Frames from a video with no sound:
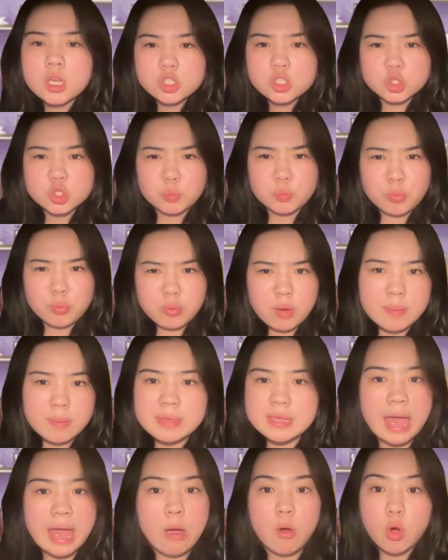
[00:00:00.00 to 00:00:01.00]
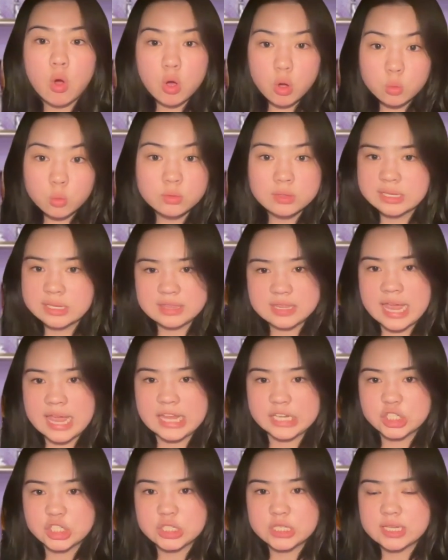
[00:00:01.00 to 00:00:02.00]
just prepping out only the
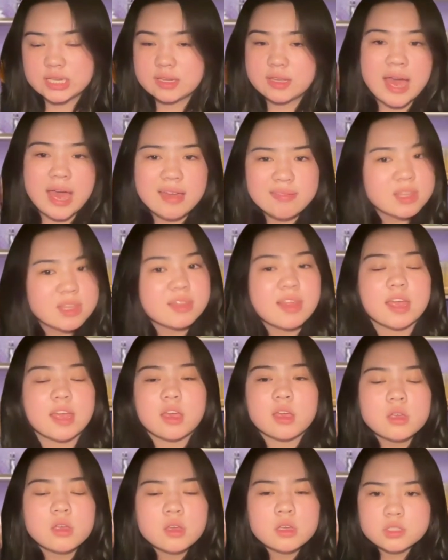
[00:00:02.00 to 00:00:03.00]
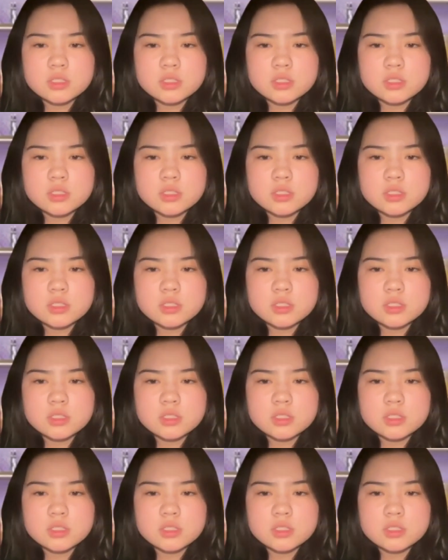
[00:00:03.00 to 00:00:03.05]
AGD and the link.